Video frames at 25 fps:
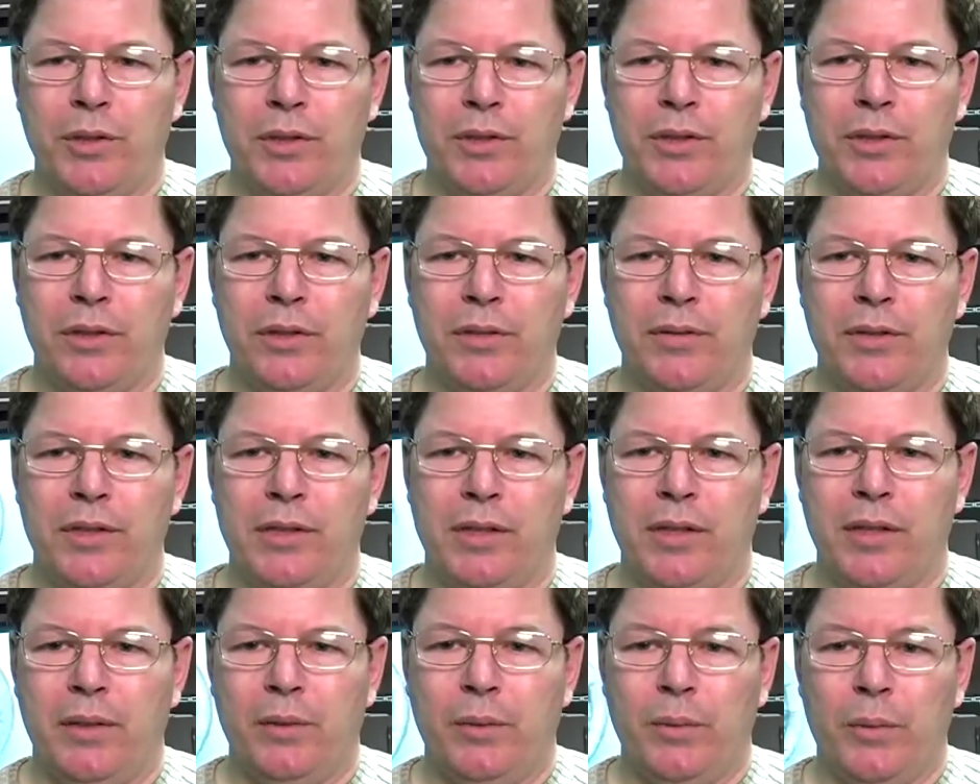
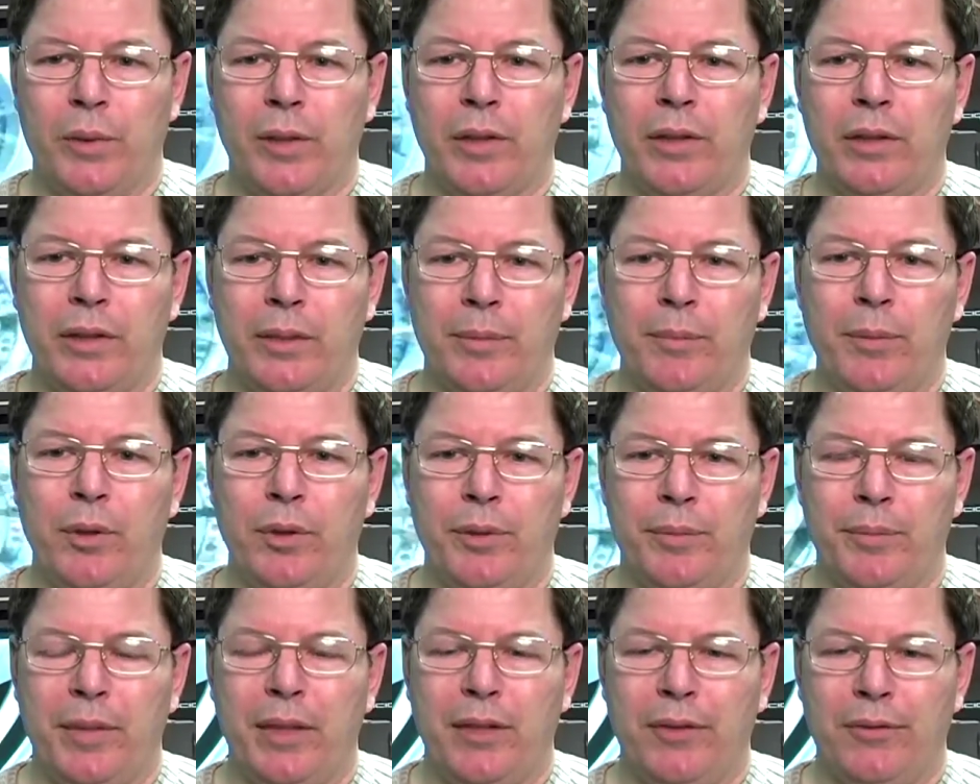service that really
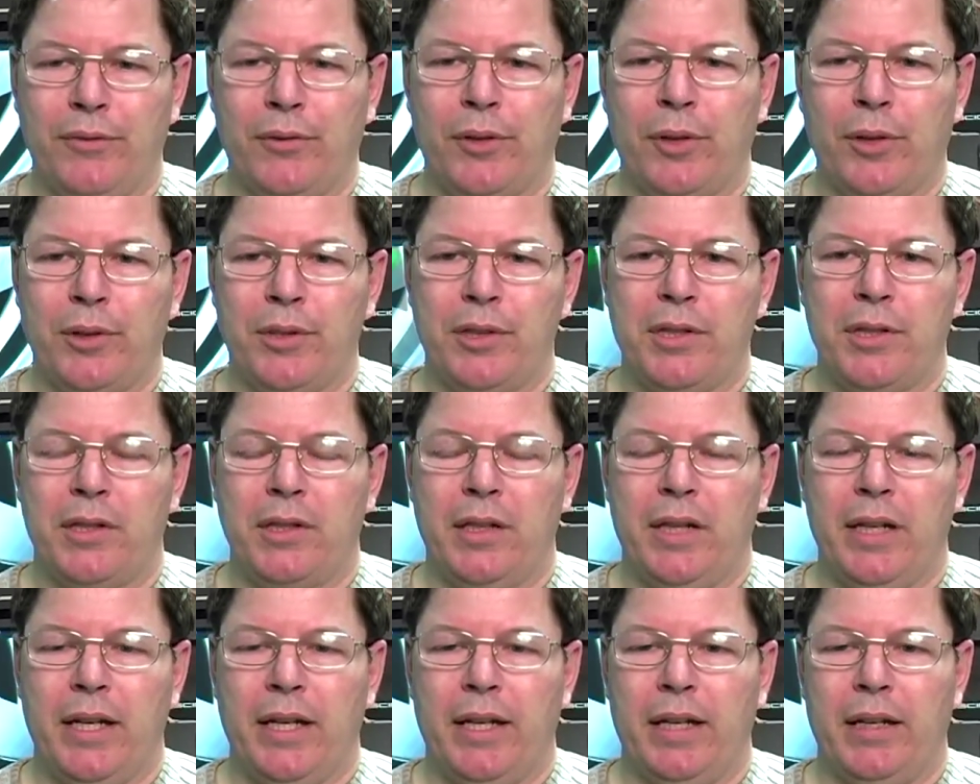put me
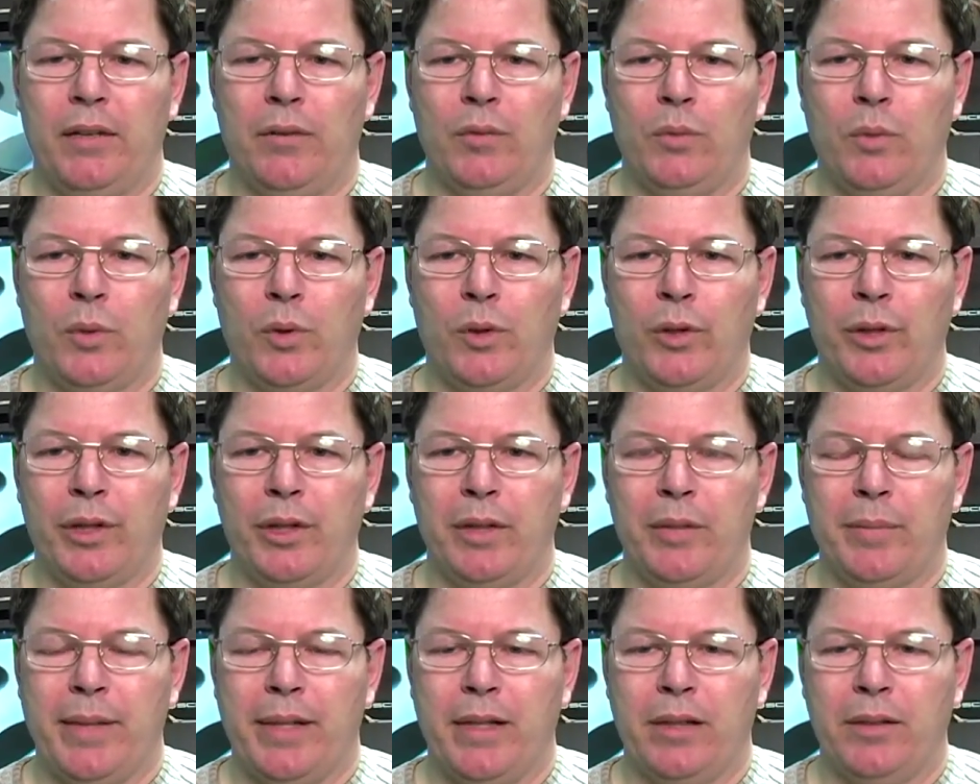first and
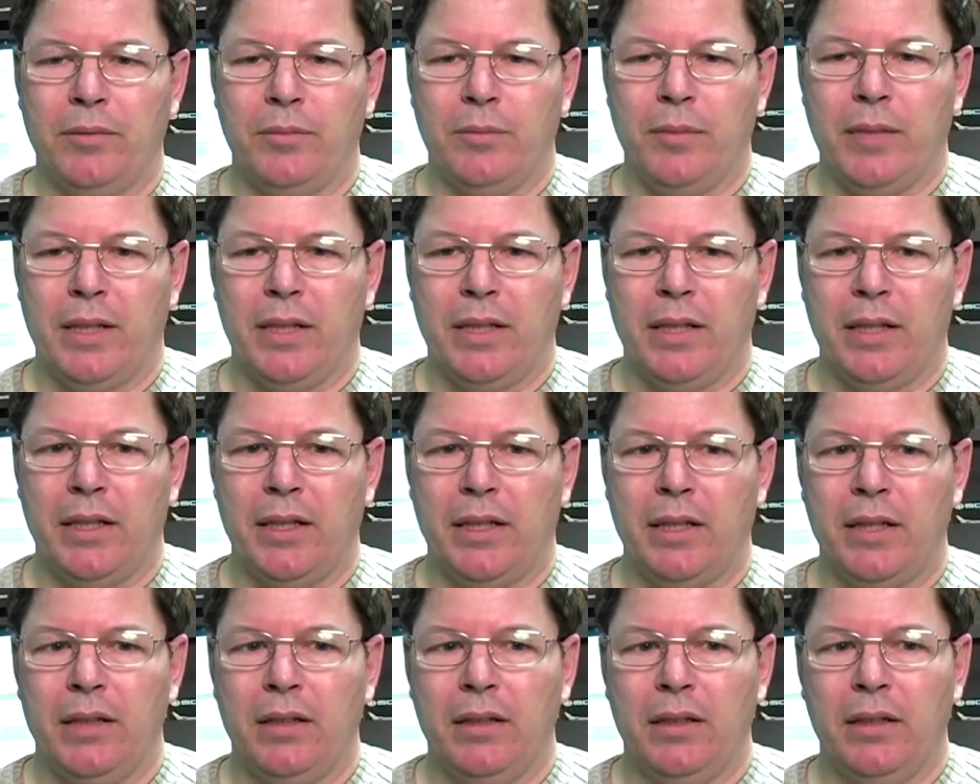worried about
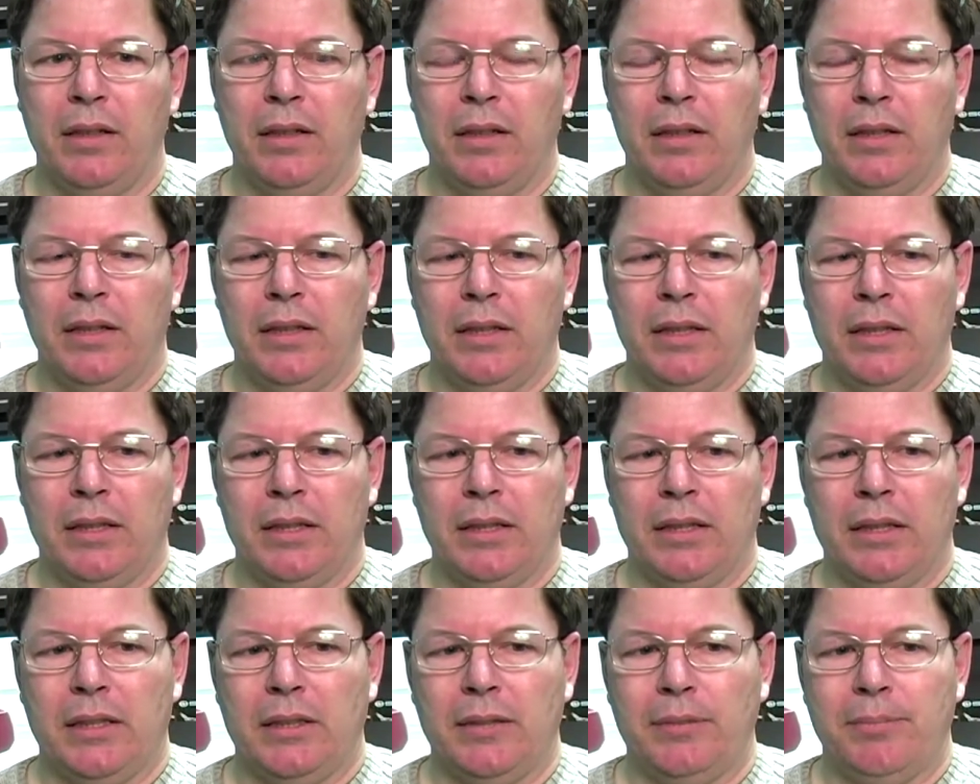my
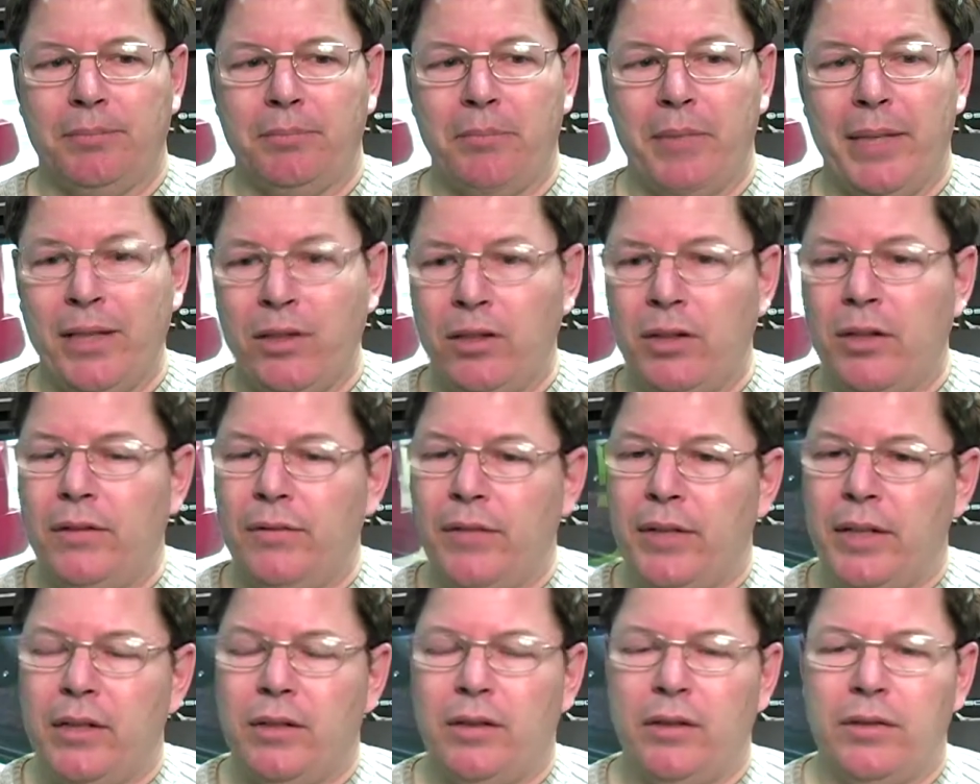um,
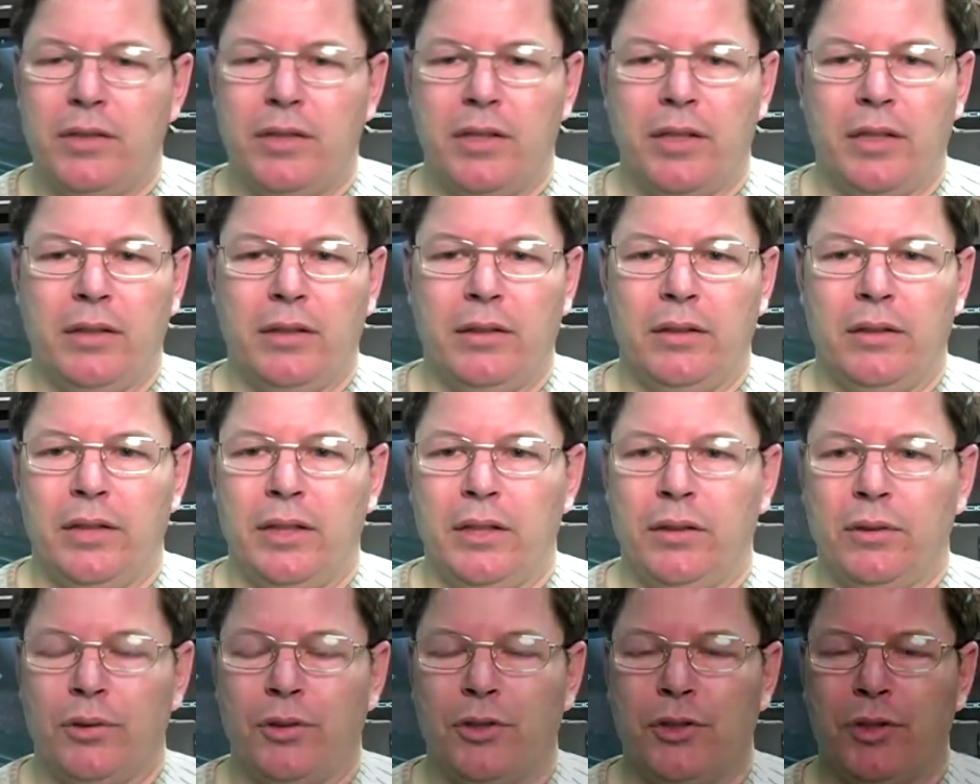inconveniencing the
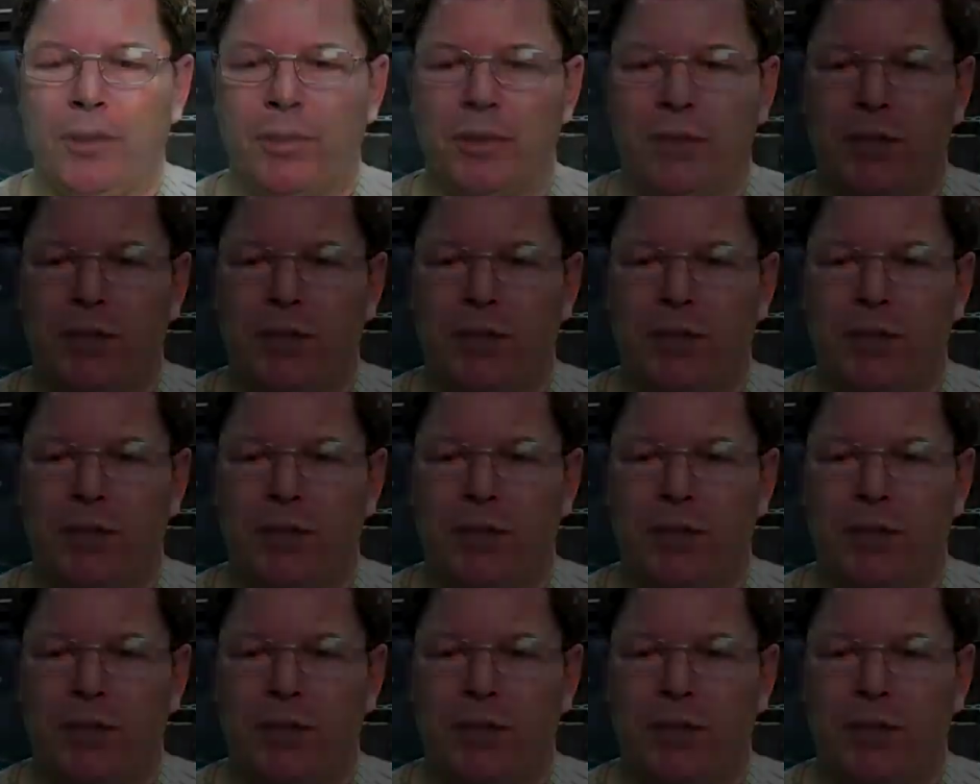dealership